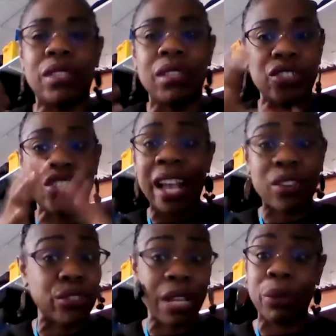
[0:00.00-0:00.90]

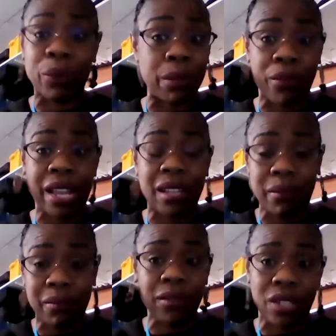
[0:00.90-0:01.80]
shackles that we want to break.
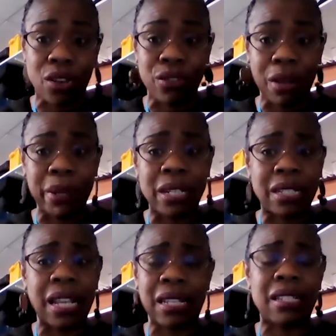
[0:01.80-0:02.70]
None pun
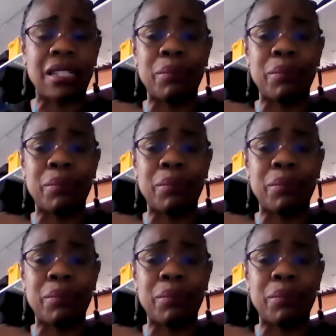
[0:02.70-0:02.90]
intended,